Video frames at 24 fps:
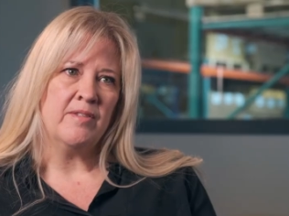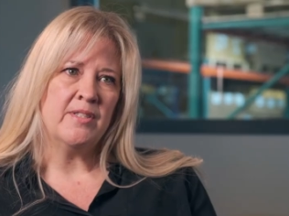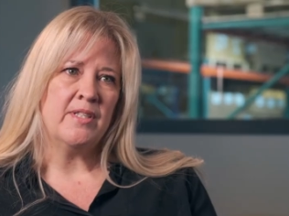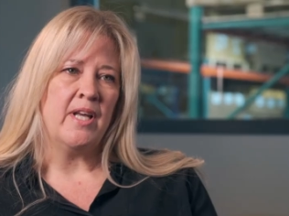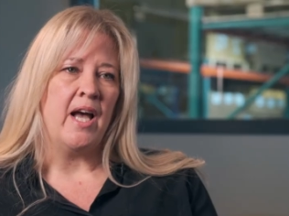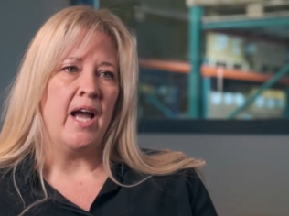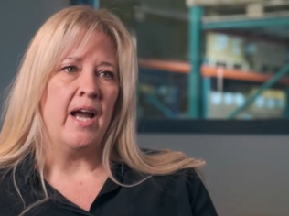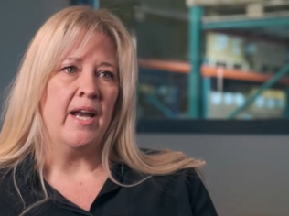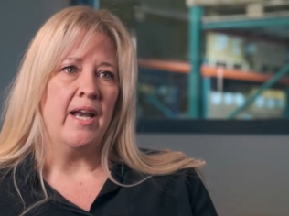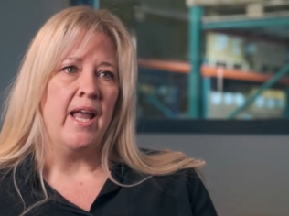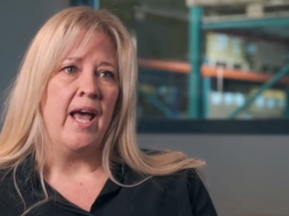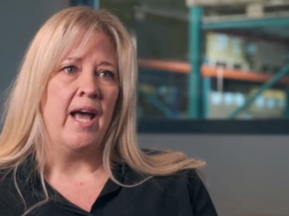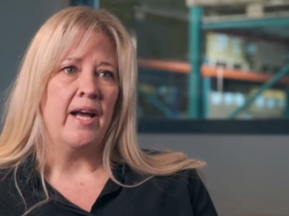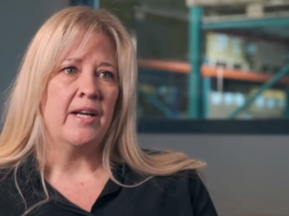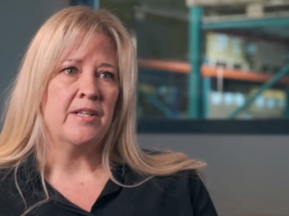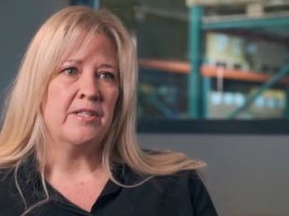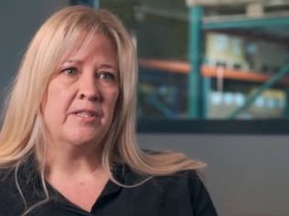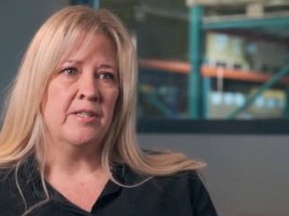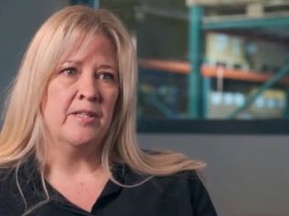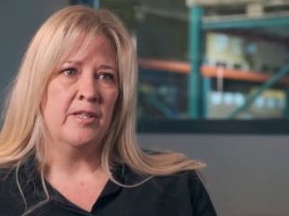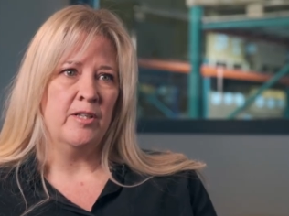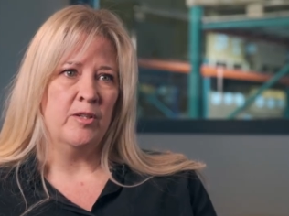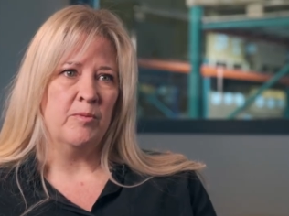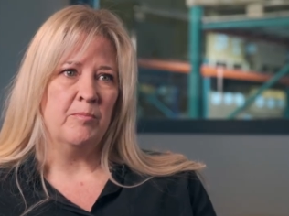side
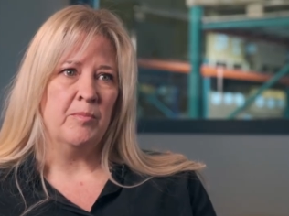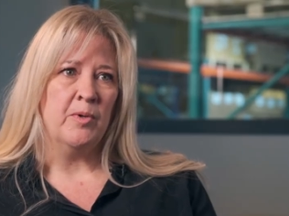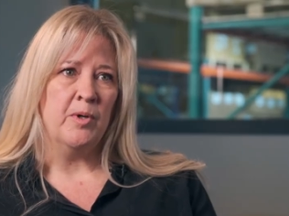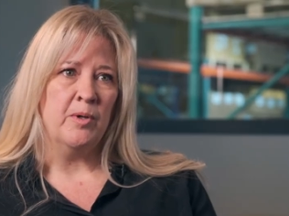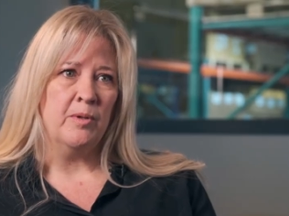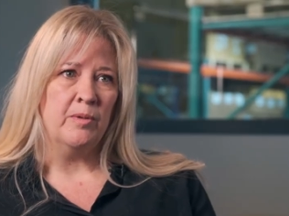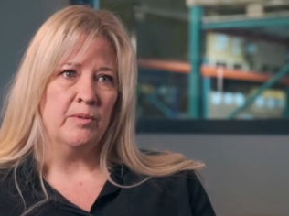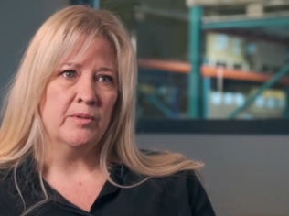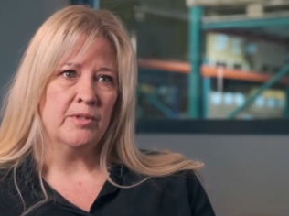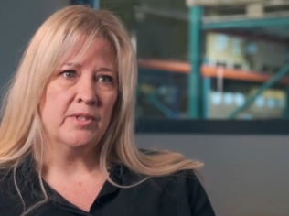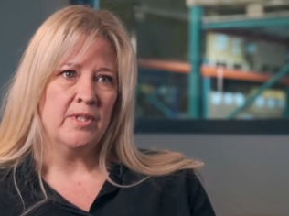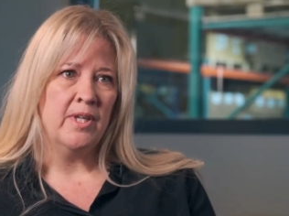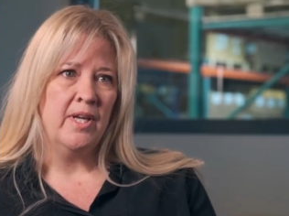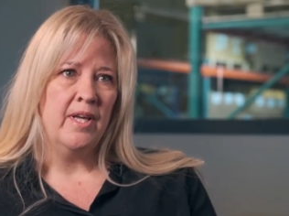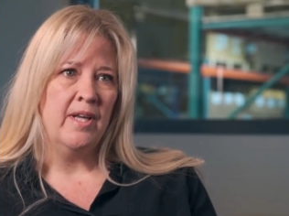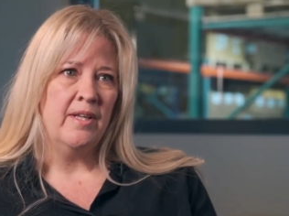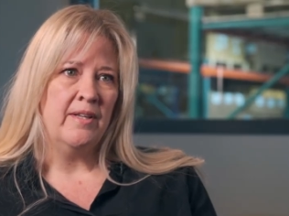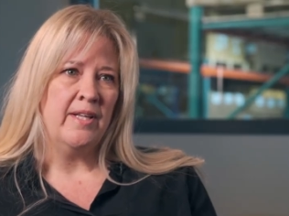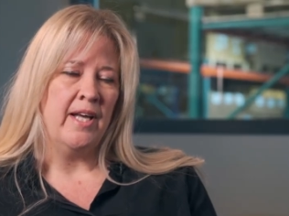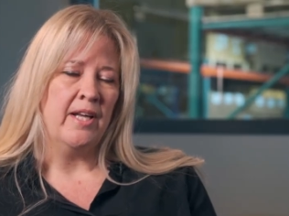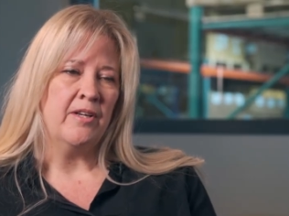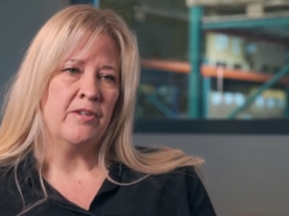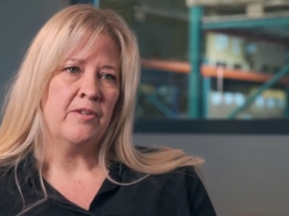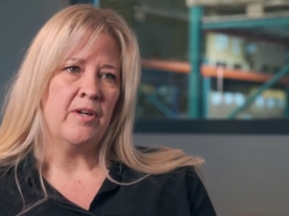action in the molds.
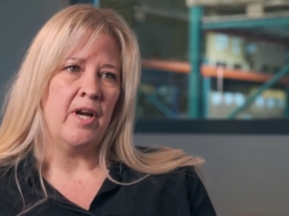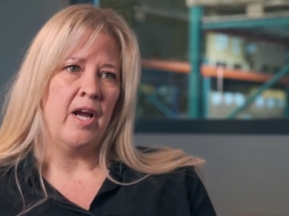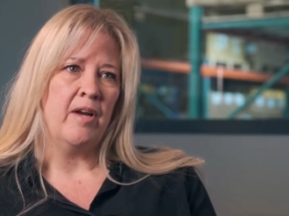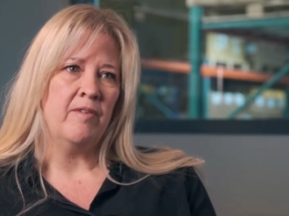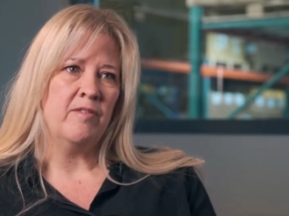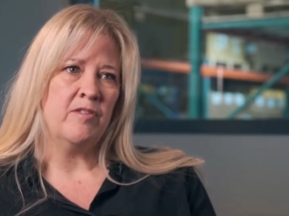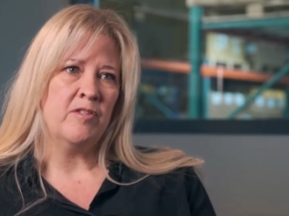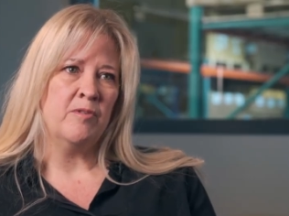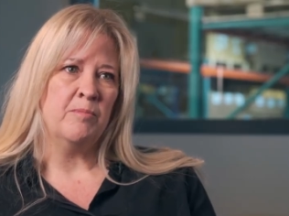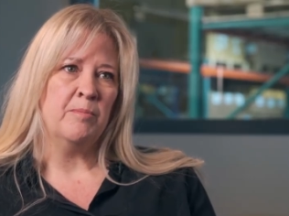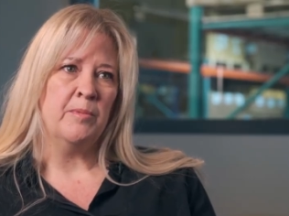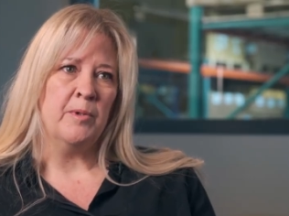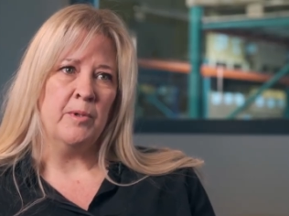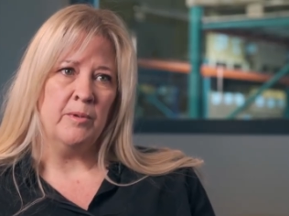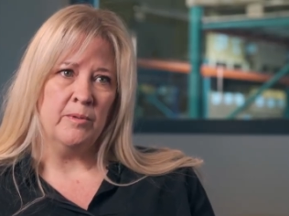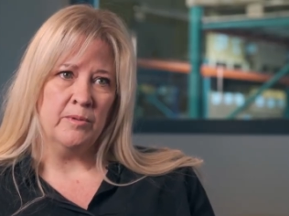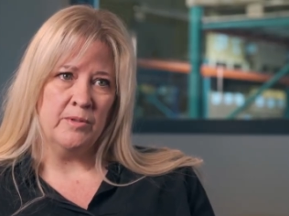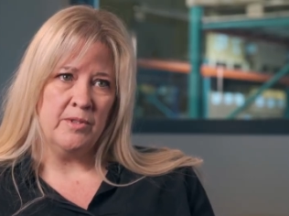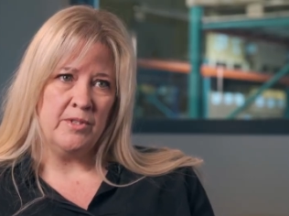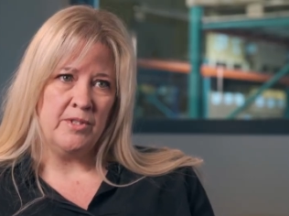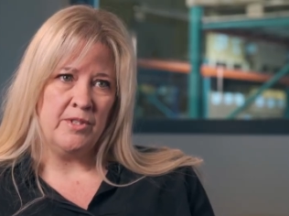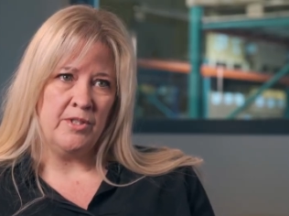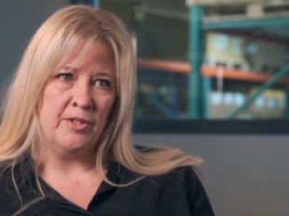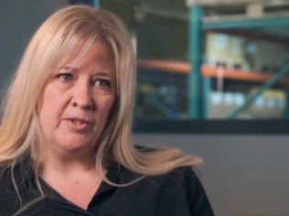That drives the
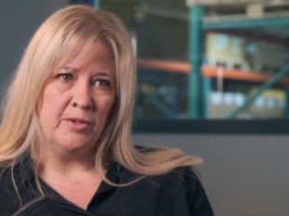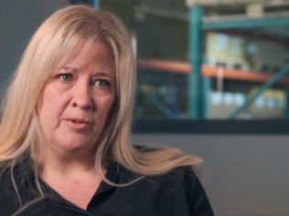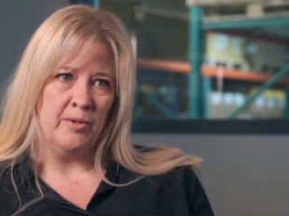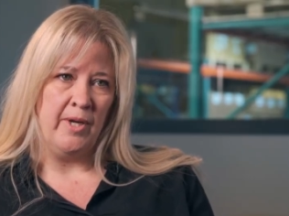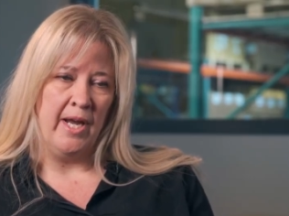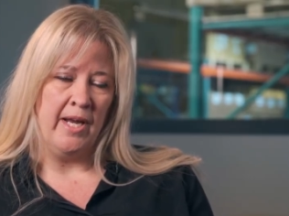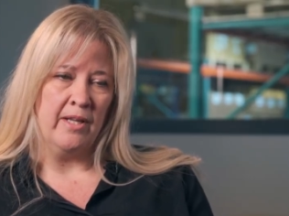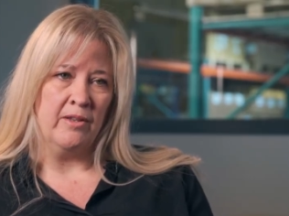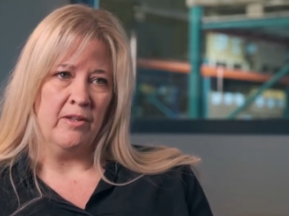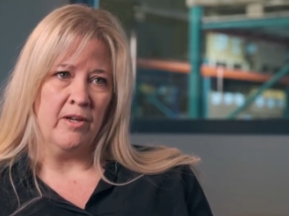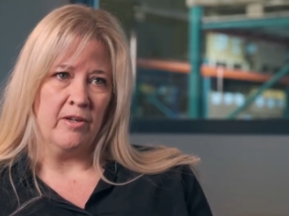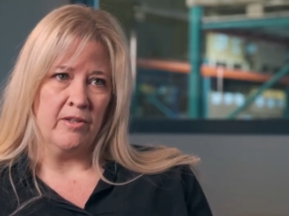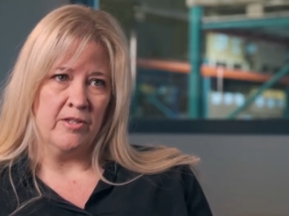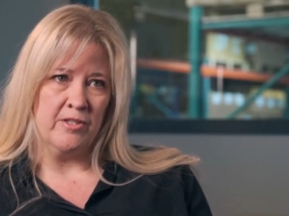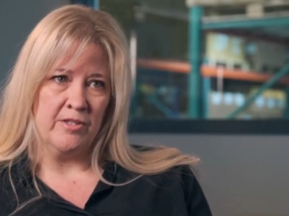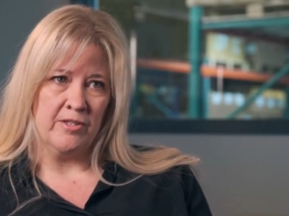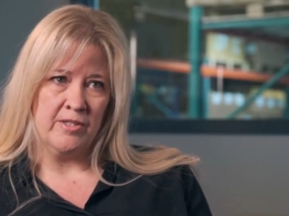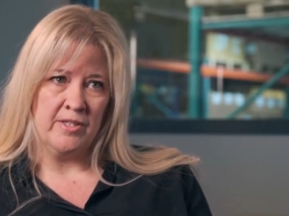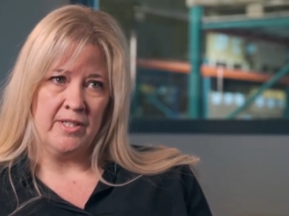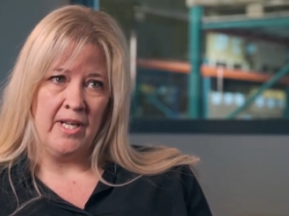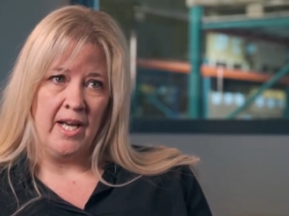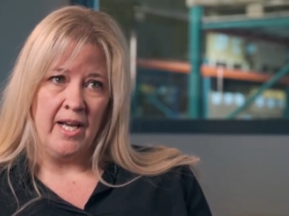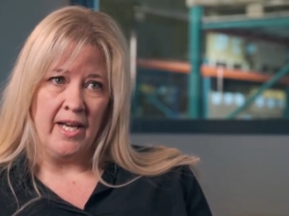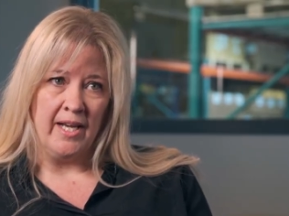molds to a larger
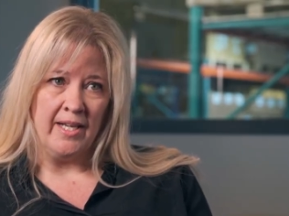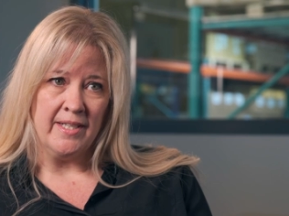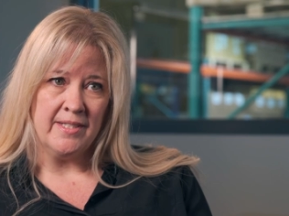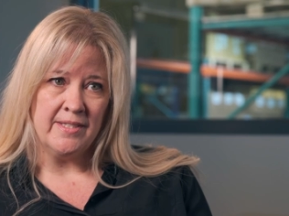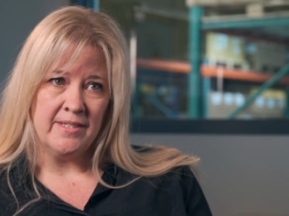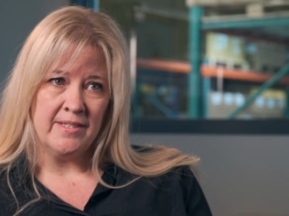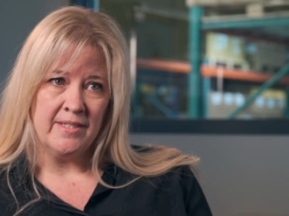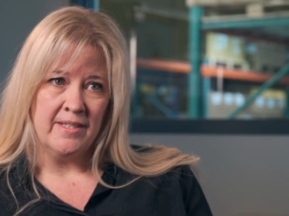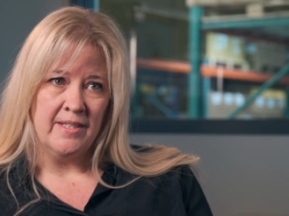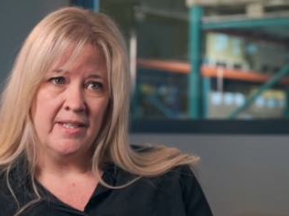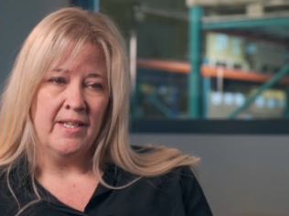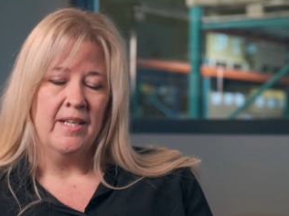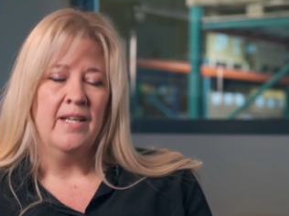size.